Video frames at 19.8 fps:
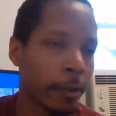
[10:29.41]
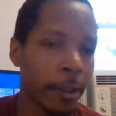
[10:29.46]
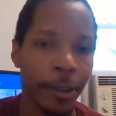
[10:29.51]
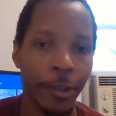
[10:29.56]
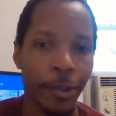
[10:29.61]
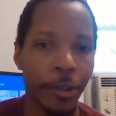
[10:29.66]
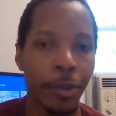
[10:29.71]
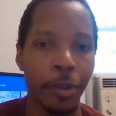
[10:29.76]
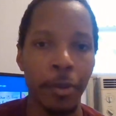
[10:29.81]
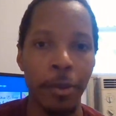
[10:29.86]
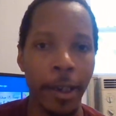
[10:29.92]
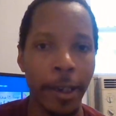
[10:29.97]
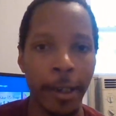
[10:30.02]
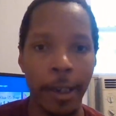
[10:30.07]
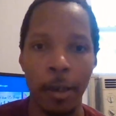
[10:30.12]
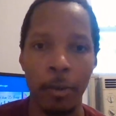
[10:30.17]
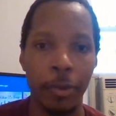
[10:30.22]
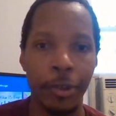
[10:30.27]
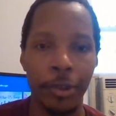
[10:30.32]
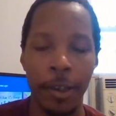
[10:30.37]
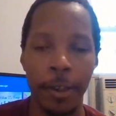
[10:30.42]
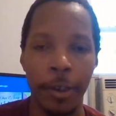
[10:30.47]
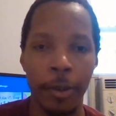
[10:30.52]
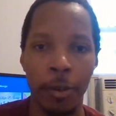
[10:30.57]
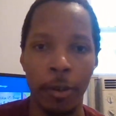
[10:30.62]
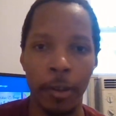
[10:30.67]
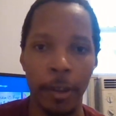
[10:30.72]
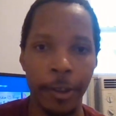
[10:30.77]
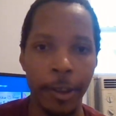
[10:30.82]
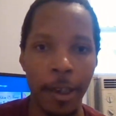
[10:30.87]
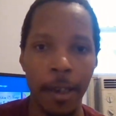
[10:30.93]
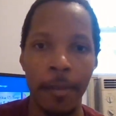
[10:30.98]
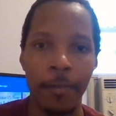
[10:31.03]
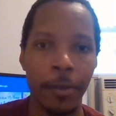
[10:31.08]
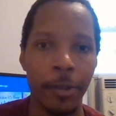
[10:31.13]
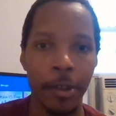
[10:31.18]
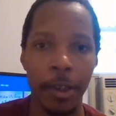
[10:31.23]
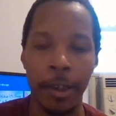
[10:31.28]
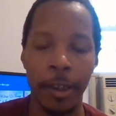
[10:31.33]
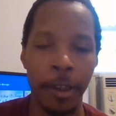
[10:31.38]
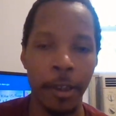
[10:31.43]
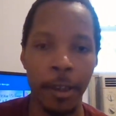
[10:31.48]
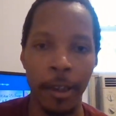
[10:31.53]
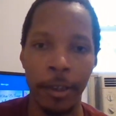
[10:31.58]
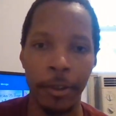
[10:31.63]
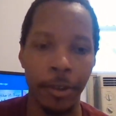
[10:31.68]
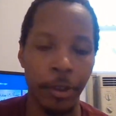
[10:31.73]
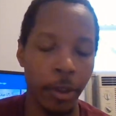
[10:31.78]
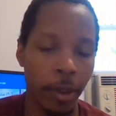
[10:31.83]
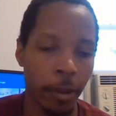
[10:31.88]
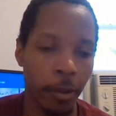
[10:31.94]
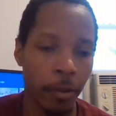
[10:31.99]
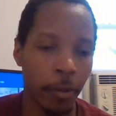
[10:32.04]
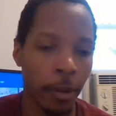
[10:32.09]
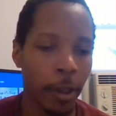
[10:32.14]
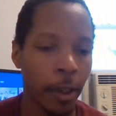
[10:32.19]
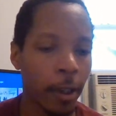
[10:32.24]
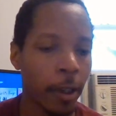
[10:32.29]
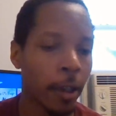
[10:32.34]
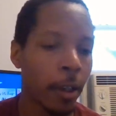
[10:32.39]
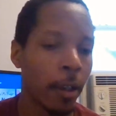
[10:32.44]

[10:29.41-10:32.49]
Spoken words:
listen, you hang out with Sonny all the time, and Sonny does dirt.